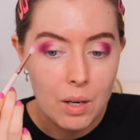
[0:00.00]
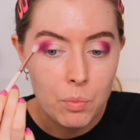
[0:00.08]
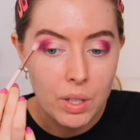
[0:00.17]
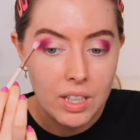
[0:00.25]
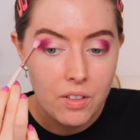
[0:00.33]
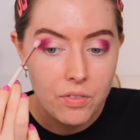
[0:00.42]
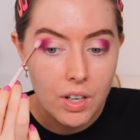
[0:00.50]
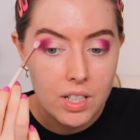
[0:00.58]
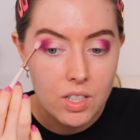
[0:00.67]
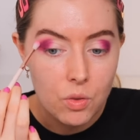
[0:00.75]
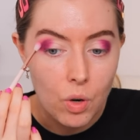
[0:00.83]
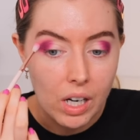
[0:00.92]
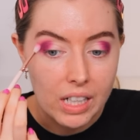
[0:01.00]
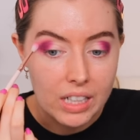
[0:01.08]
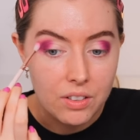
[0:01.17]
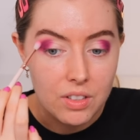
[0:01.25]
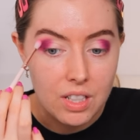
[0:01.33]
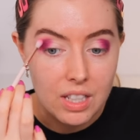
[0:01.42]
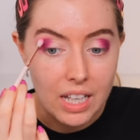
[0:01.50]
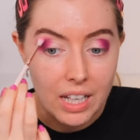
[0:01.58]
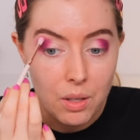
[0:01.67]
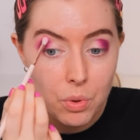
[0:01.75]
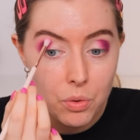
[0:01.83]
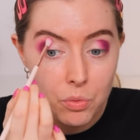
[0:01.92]
And when they first arrived,
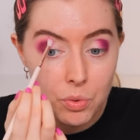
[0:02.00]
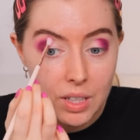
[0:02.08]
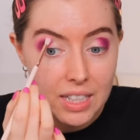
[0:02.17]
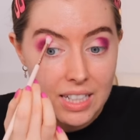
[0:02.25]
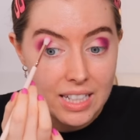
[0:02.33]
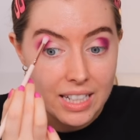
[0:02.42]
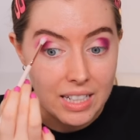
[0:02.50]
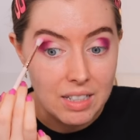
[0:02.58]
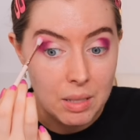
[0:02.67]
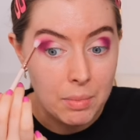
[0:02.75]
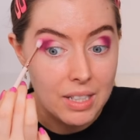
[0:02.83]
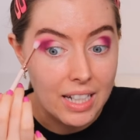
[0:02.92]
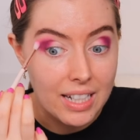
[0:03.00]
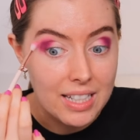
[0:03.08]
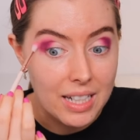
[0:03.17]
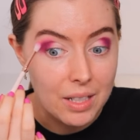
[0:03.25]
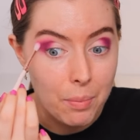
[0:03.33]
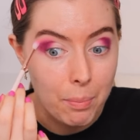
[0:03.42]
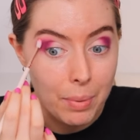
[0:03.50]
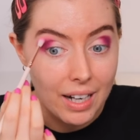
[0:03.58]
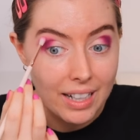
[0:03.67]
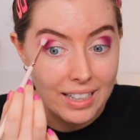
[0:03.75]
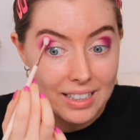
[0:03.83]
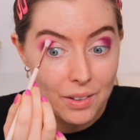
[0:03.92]
they were really intimidated
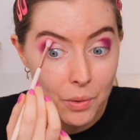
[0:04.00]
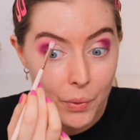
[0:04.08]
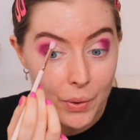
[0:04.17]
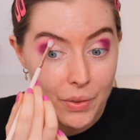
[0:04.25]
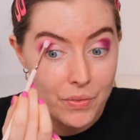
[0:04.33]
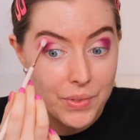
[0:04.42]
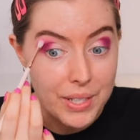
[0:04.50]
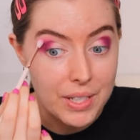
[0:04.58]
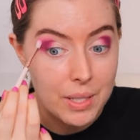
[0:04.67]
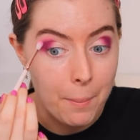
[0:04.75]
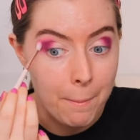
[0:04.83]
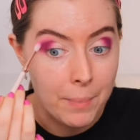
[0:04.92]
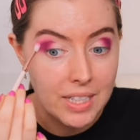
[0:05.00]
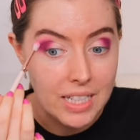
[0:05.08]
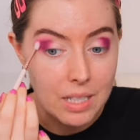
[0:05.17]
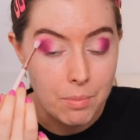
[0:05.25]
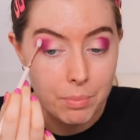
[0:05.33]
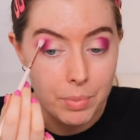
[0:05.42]
by all of this money.